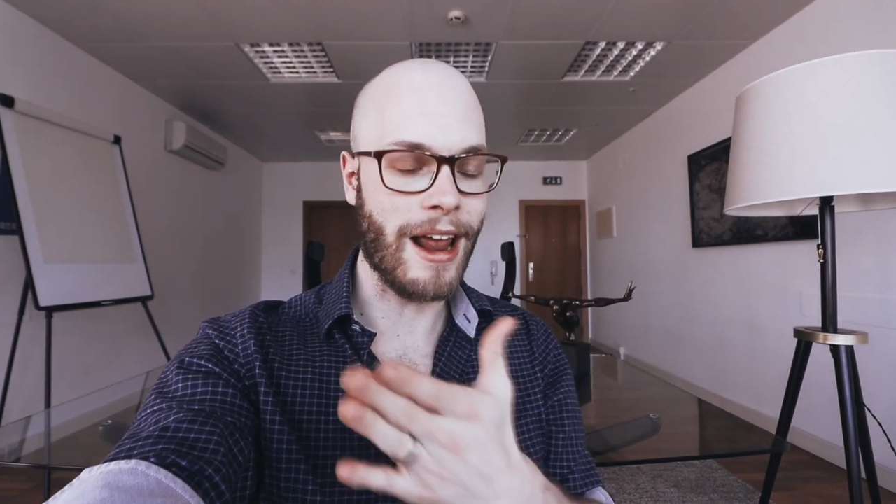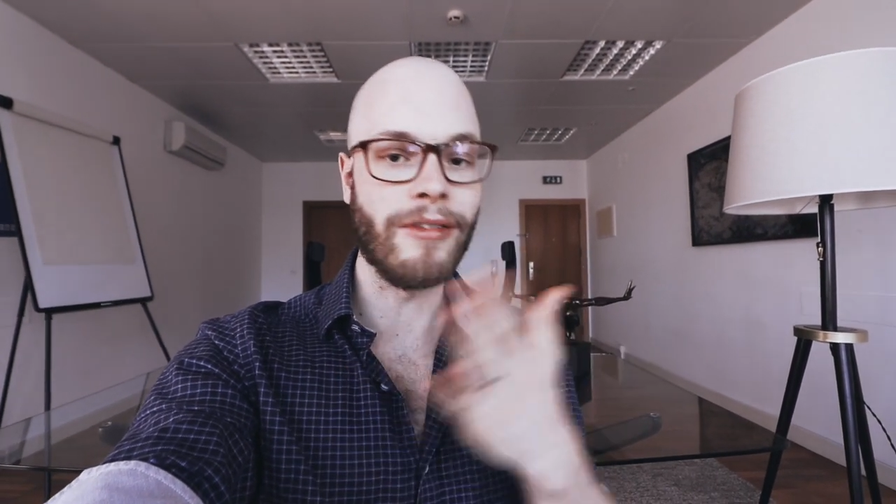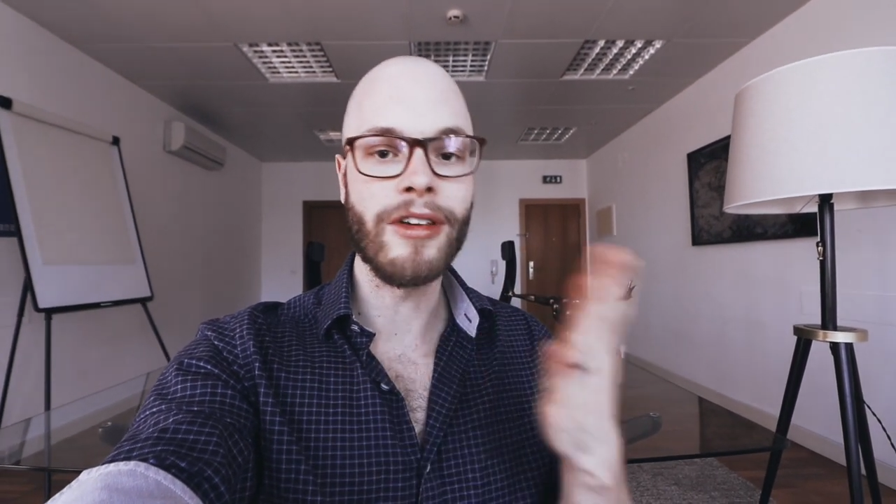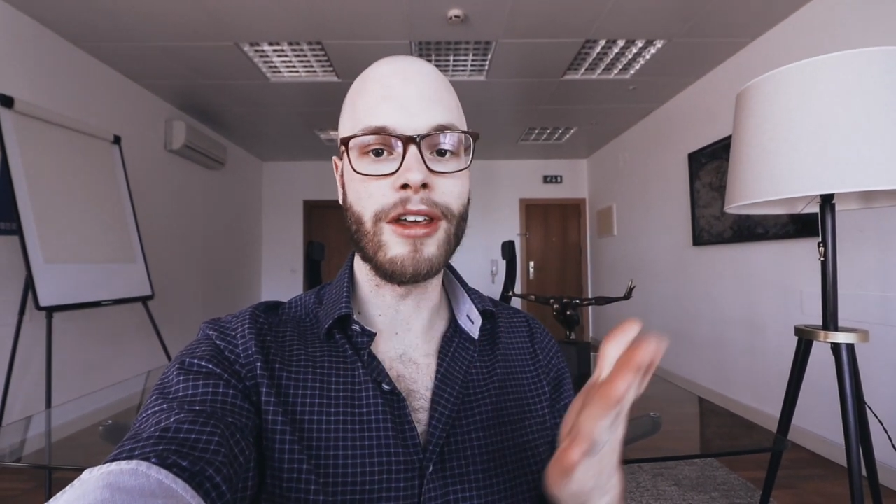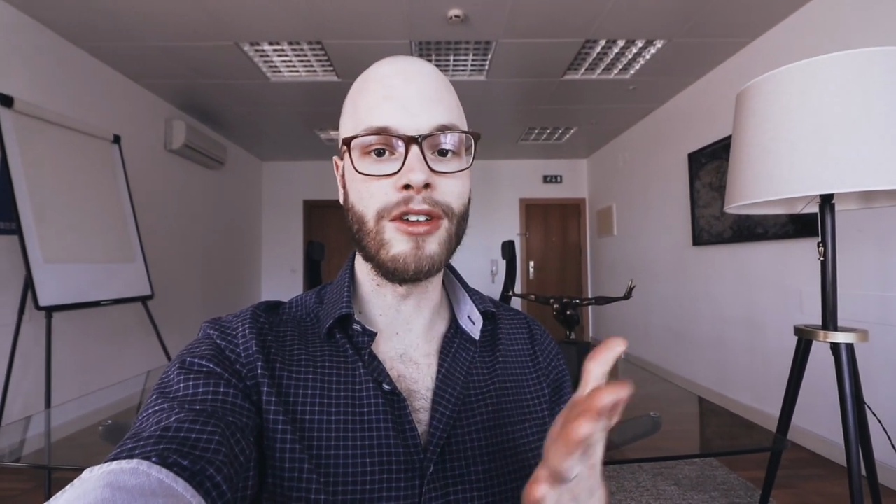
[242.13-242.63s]

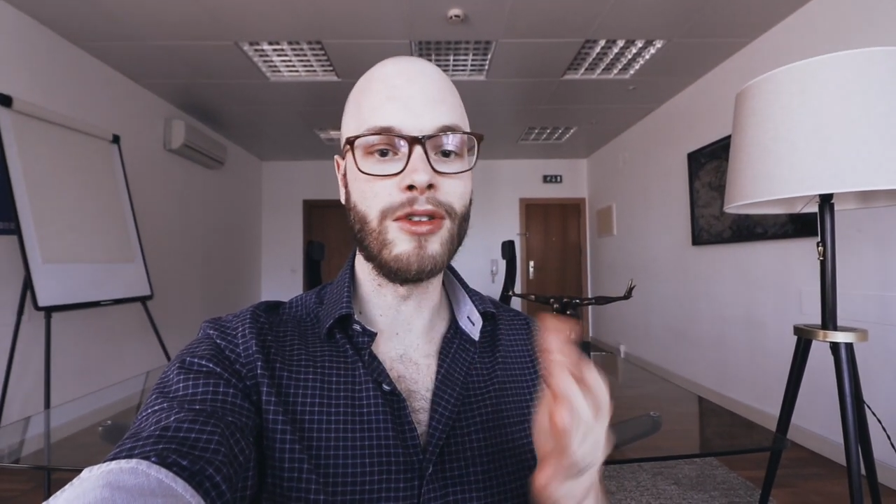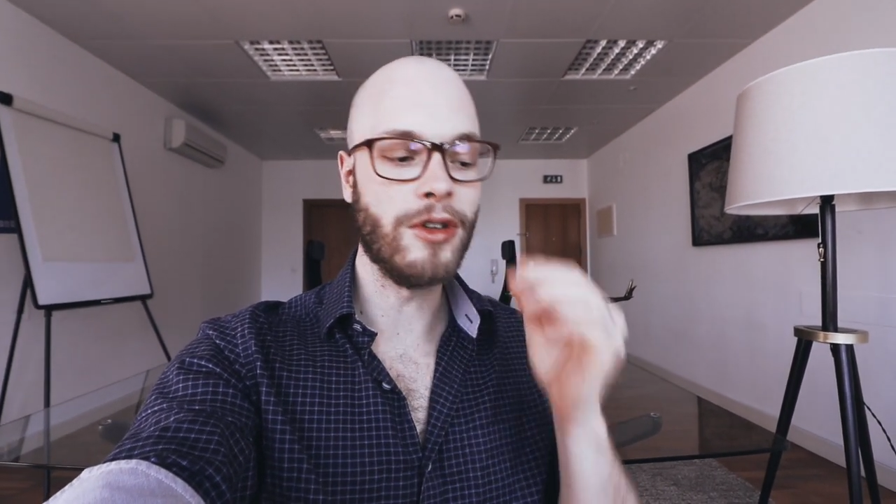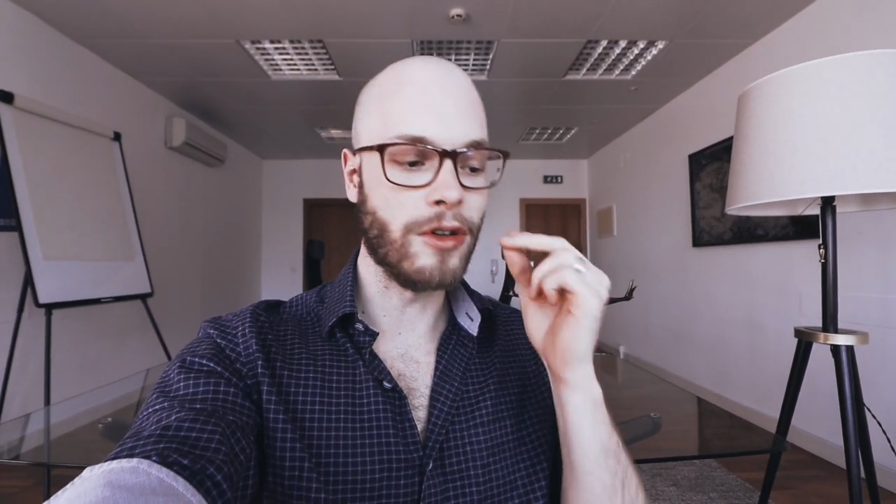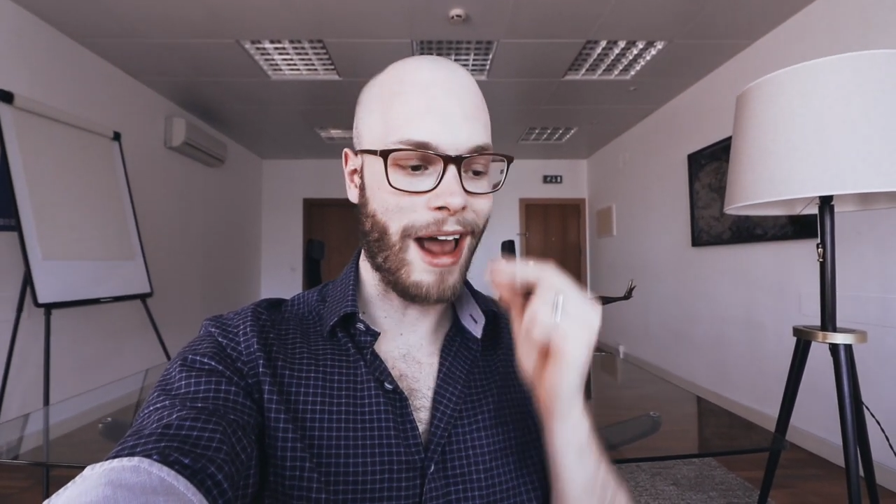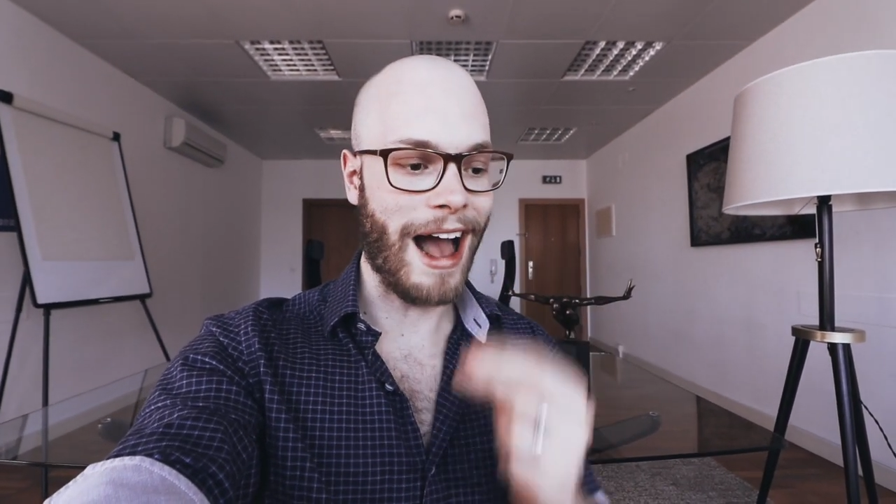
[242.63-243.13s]
everything you do,
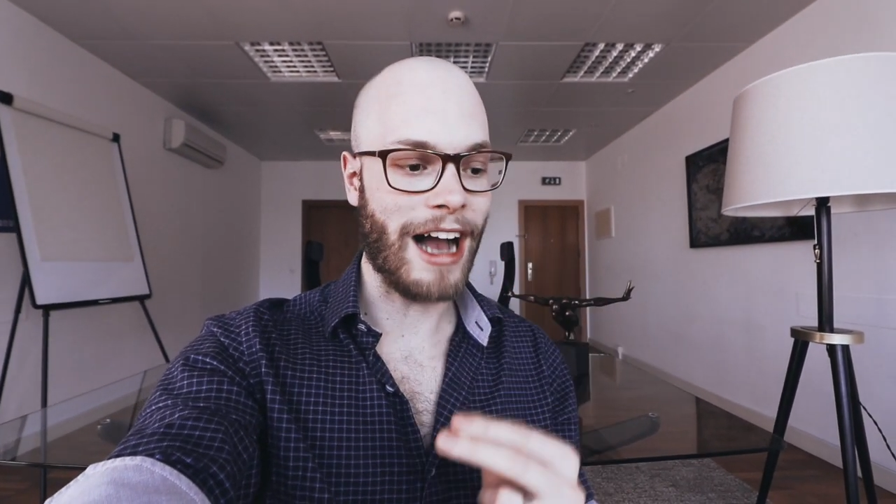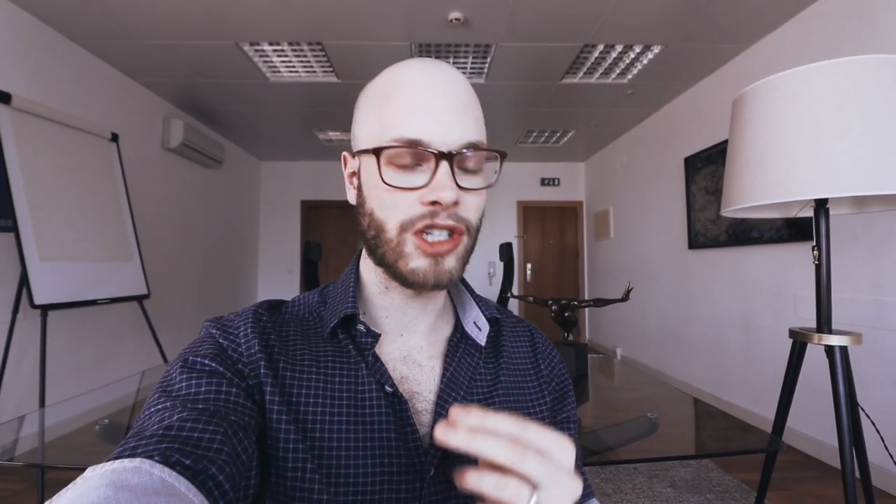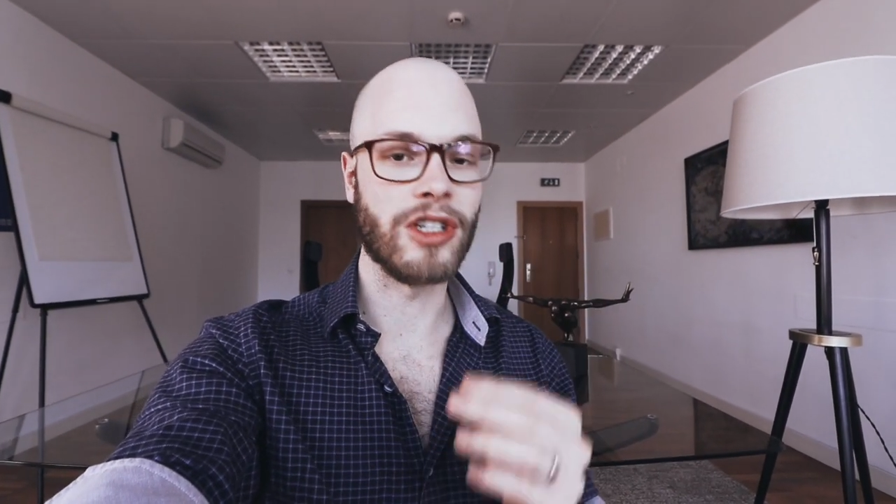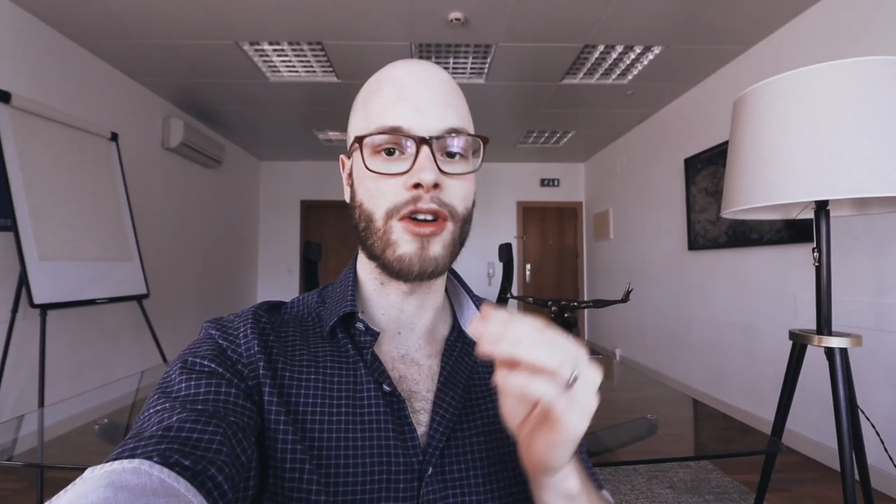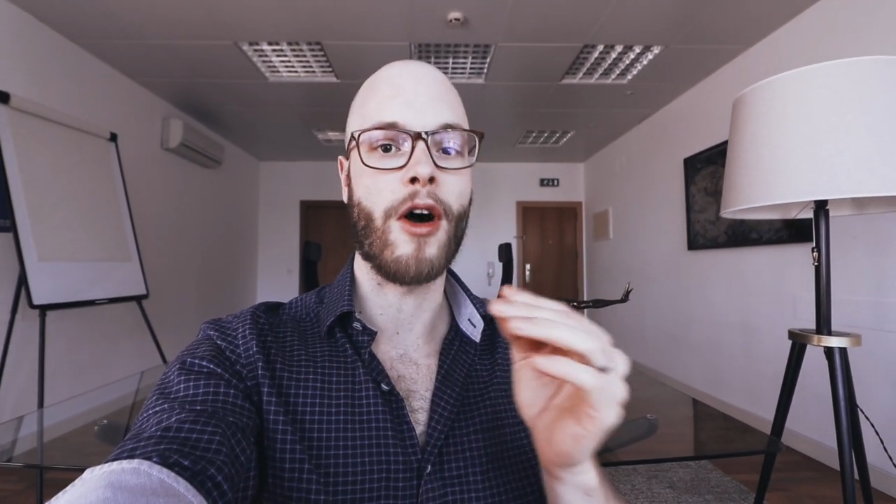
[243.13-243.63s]
your actions